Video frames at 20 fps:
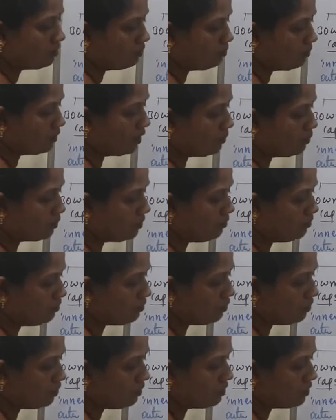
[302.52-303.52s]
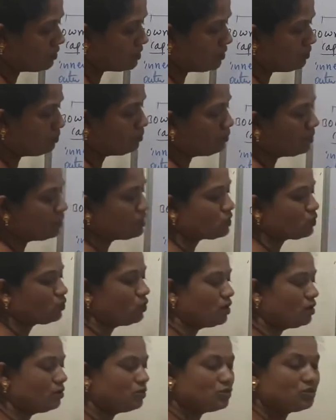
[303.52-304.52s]
made up of simple
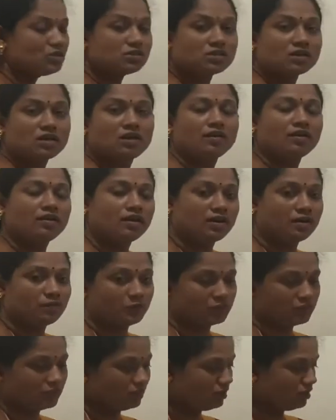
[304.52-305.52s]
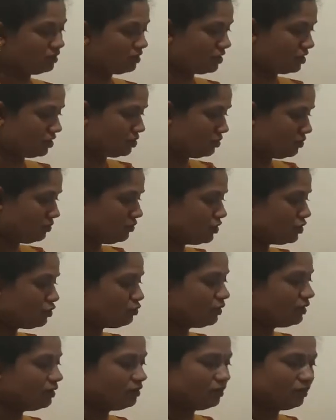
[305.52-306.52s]
squamous epithelial tissue. Which
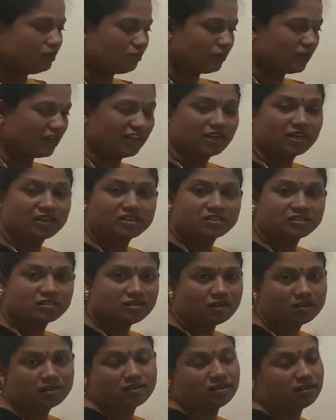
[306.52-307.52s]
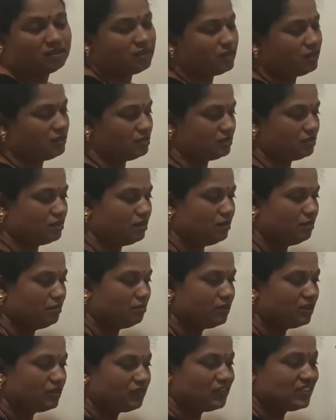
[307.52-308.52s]
one? The parietal layer.
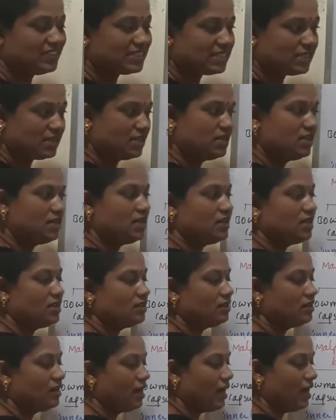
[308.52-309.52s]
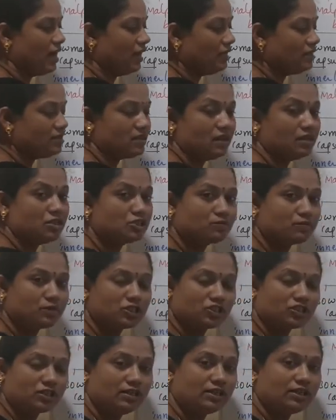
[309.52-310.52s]
But visceral layer has a
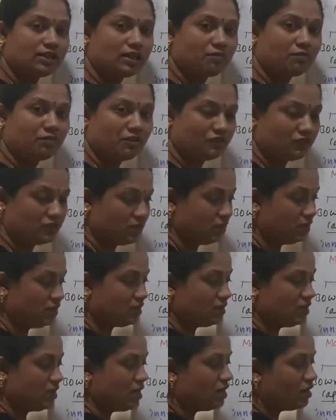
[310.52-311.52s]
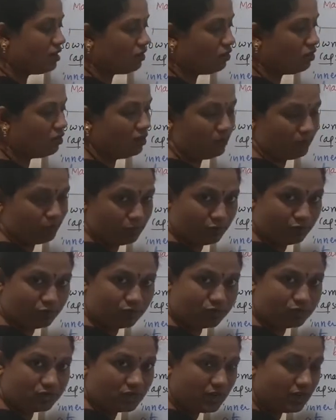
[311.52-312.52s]
special type of cells. They are called
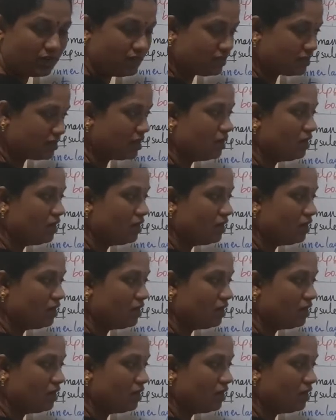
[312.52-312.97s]
podocytes.